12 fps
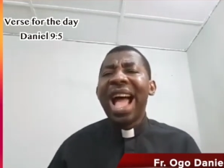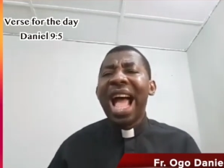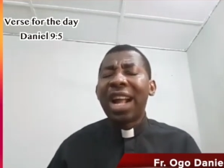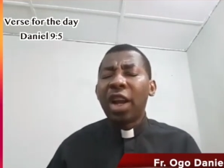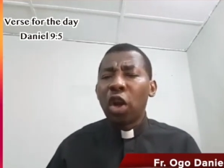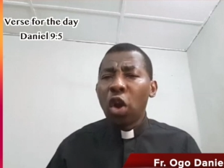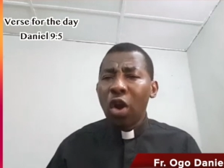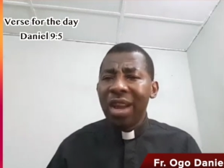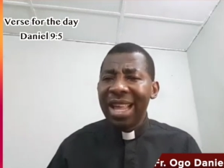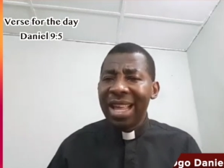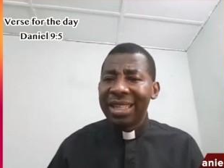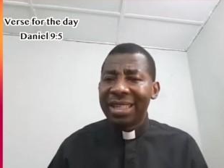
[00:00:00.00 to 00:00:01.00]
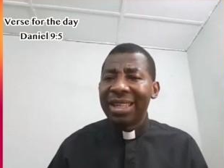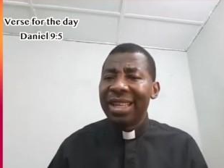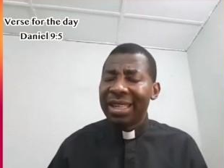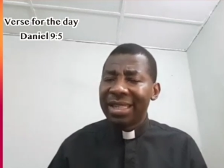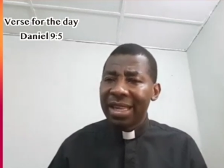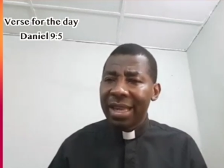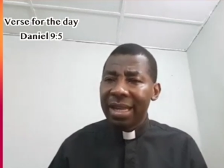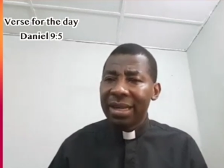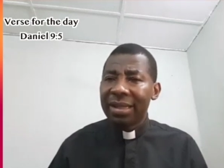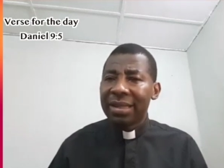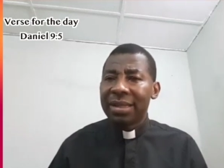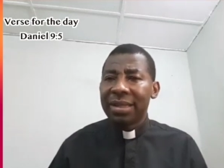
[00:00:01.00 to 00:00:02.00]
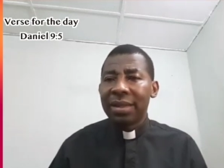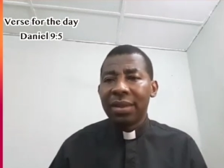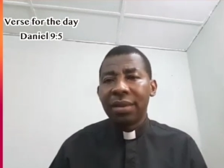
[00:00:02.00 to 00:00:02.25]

acknowledged his guilt.